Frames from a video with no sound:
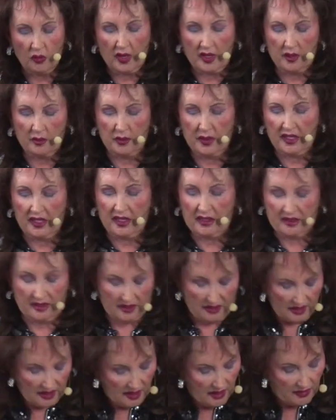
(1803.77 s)
want to be
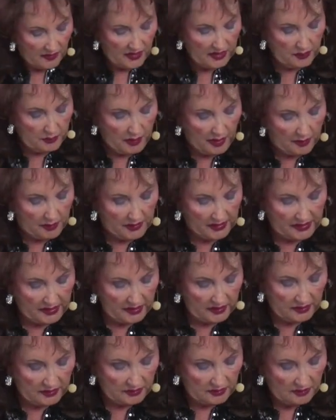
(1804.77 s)
as this
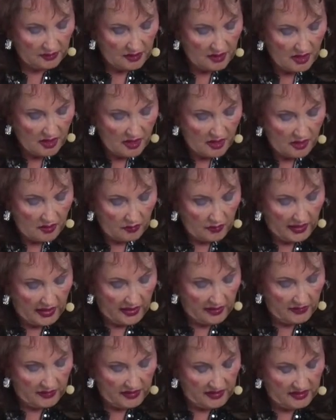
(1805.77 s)
publican
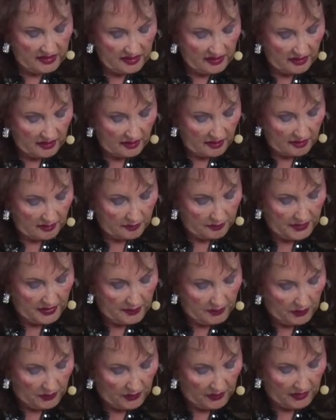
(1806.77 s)
and these
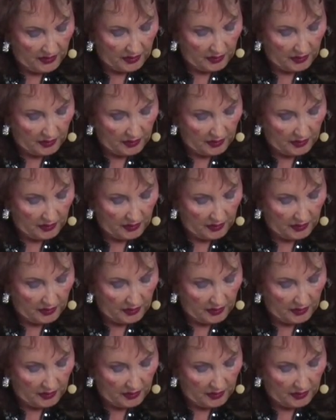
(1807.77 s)
people that